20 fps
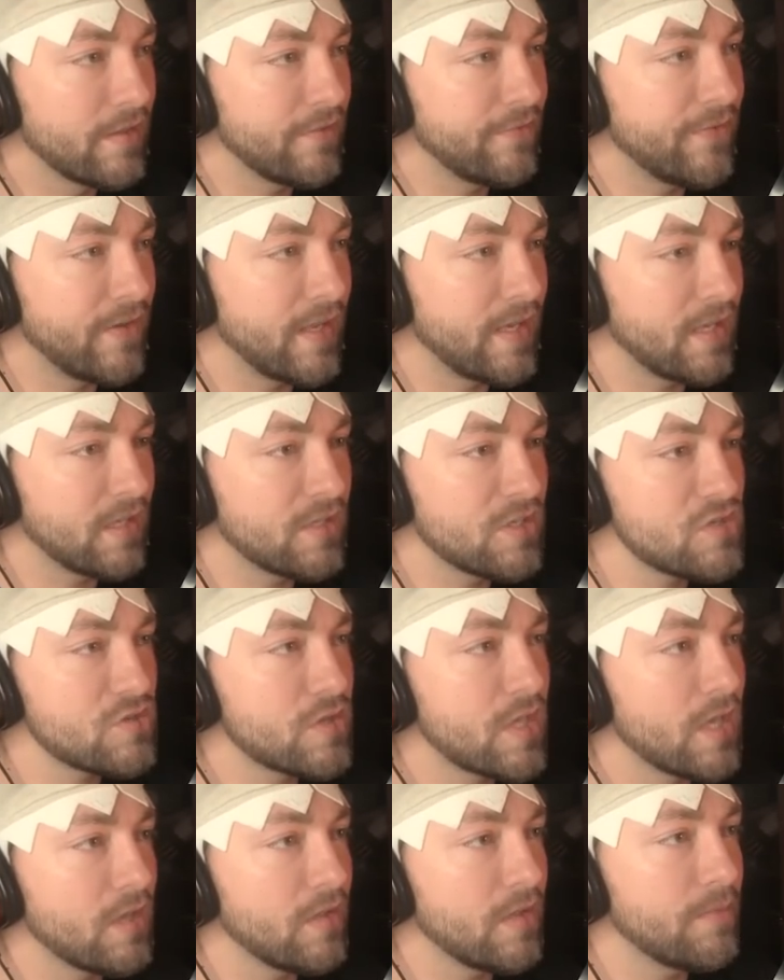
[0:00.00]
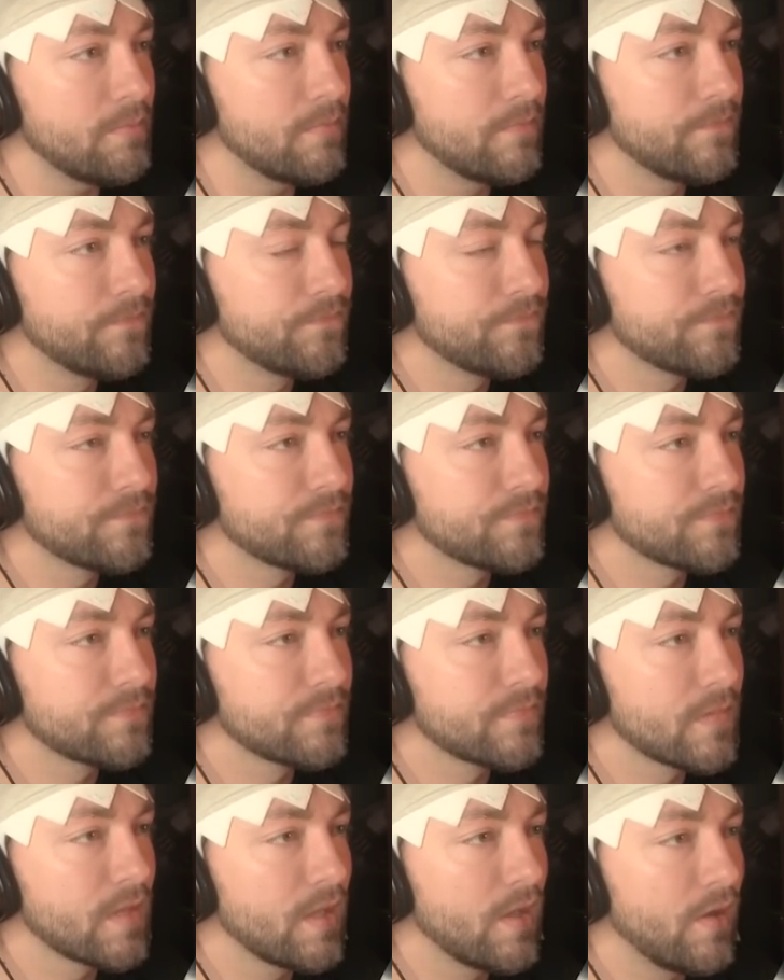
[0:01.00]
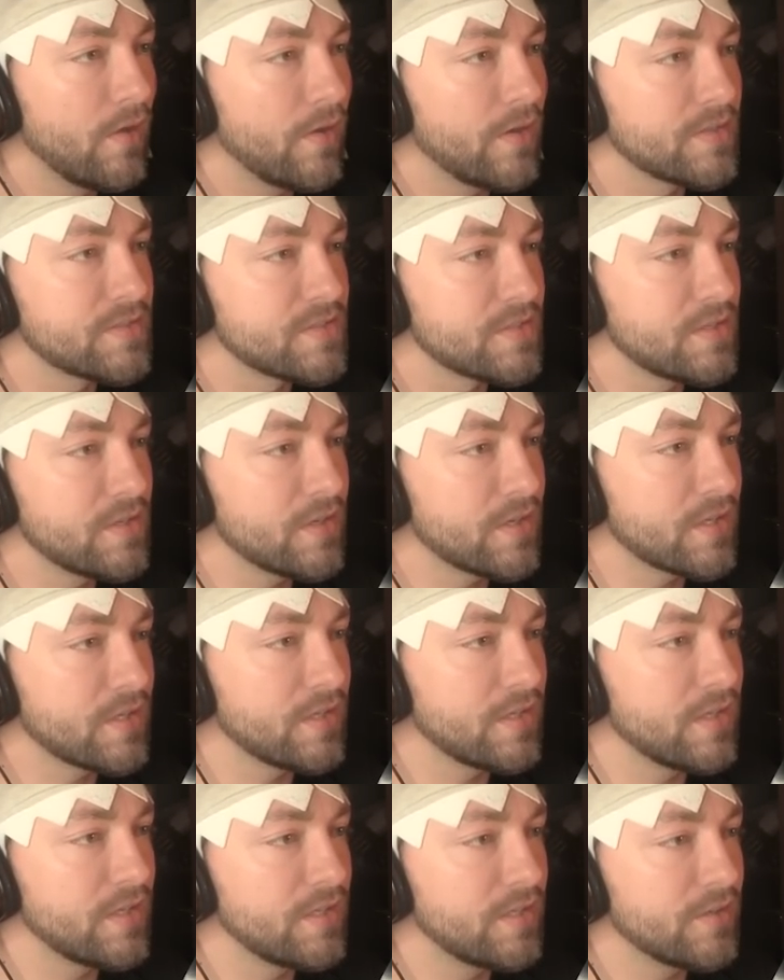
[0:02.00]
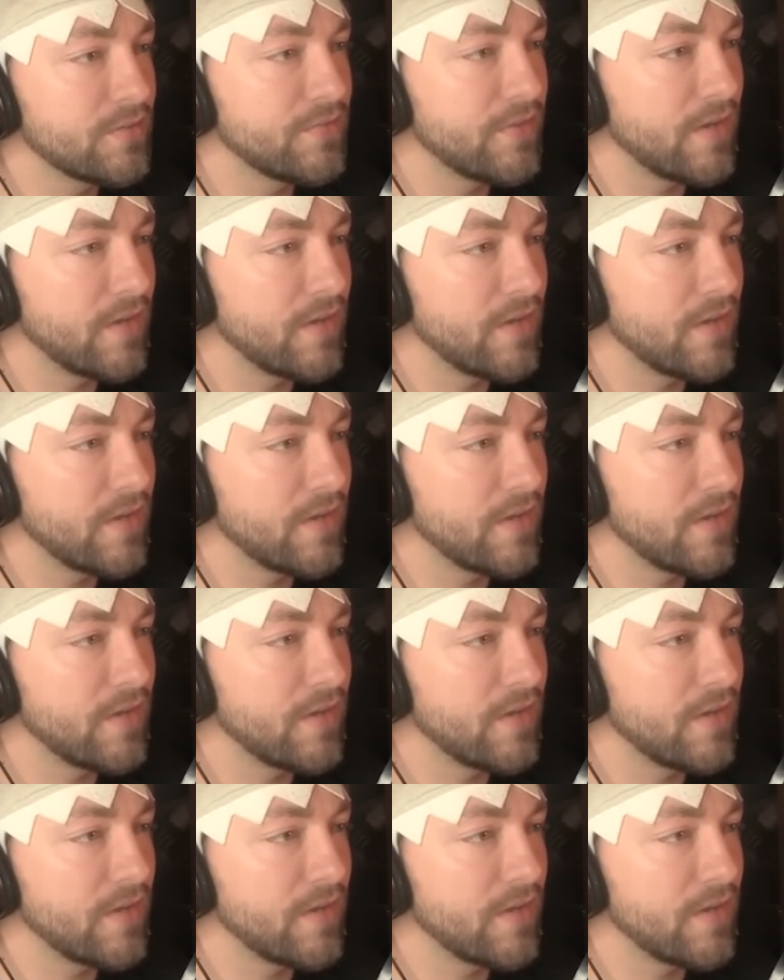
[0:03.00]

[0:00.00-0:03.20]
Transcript: they fighting? Did you kill him? All right, so you're good, you're